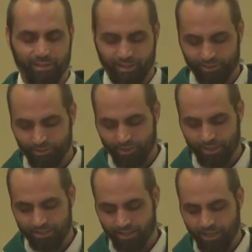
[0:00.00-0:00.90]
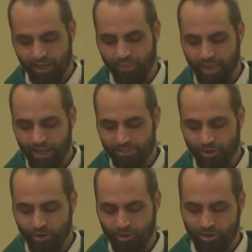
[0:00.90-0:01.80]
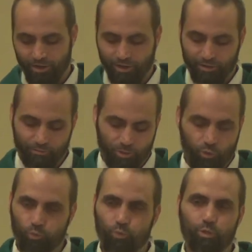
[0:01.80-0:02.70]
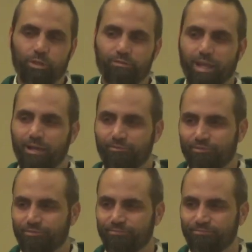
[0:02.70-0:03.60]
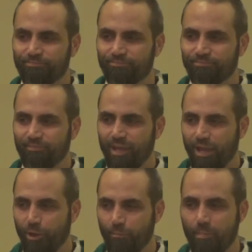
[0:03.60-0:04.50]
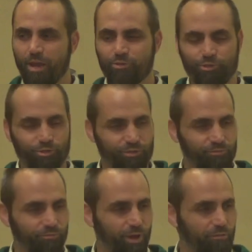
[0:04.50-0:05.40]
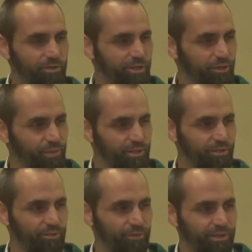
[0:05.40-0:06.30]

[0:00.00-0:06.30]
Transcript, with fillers: And so that's, that's our, our rule of life and our measure for everything we do.